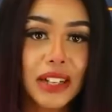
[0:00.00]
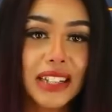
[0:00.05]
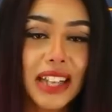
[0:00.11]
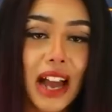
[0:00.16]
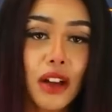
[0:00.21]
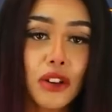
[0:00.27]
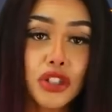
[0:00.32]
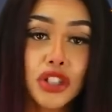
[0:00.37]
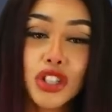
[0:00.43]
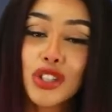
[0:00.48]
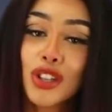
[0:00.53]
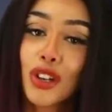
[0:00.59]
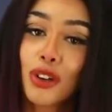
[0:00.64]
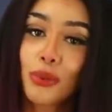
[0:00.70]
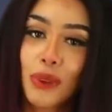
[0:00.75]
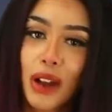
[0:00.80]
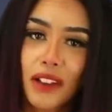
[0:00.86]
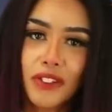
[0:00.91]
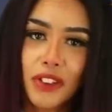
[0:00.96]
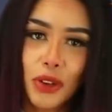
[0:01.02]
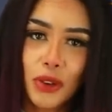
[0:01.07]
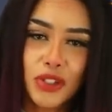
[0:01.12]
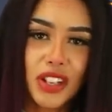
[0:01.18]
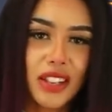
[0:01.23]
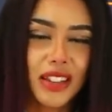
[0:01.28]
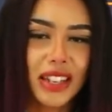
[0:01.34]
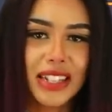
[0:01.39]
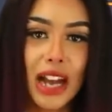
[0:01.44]
went down, she took
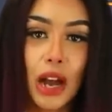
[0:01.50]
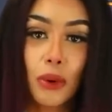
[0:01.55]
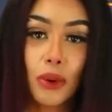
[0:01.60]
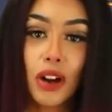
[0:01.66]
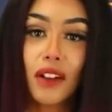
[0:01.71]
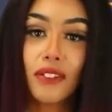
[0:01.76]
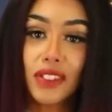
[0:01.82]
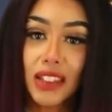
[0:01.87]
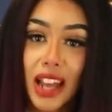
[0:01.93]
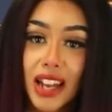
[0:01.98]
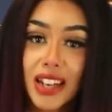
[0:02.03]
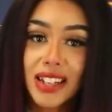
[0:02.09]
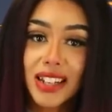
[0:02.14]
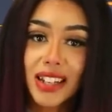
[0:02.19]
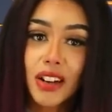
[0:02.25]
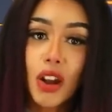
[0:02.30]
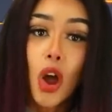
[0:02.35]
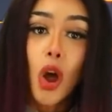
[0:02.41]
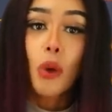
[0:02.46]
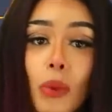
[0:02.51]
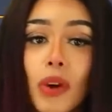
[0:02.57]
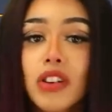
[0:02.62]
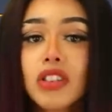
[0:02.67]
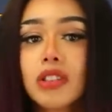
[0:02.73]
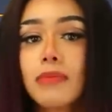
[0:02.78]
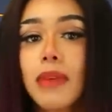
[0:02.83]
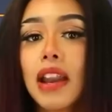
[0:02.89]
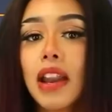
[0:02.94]
refuge in the Tower of London,
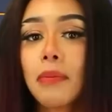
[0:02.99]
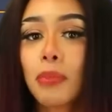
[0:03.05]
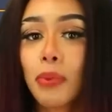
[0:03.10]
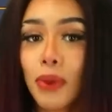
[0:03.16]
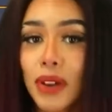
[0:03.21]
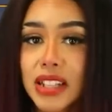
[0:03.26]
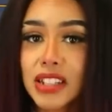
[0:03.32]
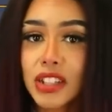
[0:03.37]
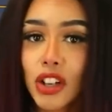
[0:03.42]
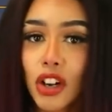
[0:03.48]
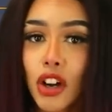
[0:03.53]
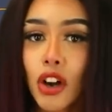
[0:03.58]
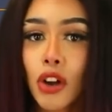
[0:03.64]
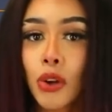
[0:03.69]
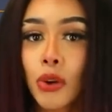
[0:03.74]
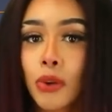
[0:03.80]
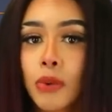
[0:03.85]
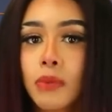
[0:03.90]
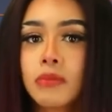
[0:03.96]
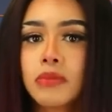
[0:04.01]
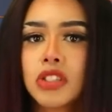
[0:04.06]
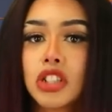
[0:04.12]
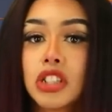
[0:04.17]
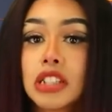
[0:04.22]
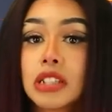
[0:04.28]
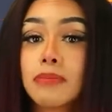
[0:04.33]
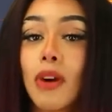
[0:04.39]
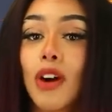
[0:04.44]
where she met a prisoner whom
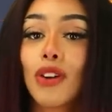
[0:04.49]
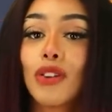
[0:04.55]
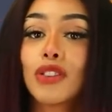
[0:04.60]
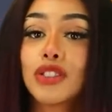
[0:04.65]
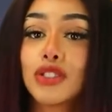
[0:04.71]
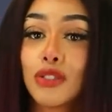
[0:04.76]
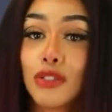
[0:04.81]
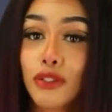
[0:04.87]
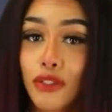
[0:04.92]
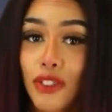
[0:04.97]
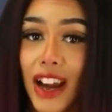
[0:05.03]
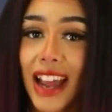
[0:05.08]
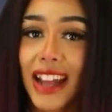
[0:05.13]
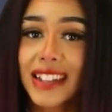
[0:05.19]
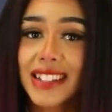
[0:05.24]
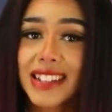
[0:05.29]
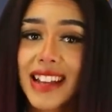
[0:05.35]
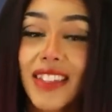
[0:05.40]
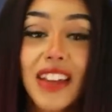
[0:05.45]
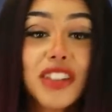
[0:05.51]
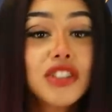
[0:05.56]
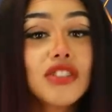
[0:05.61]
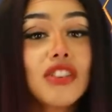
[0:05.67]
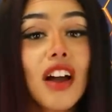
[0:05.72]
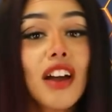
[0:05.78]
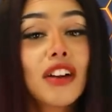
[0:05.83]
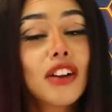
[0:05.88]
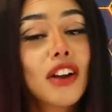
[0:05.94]
she smuggled to France. Then
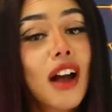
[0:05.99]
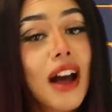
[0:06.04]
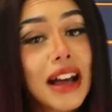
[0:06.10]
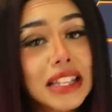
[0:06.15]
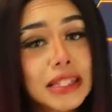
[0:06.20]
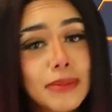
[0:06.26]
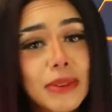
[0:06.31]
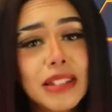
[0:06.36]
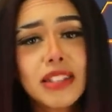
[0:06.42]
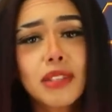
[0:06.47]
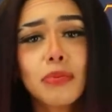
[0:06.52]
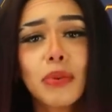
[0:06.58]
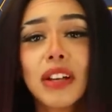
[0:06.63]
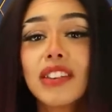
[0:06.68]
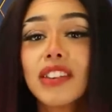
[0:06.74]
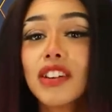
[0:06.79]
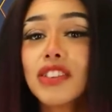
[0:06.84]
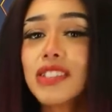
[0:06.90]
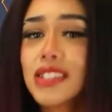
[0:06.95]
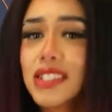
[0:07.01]
she got her husband to bring their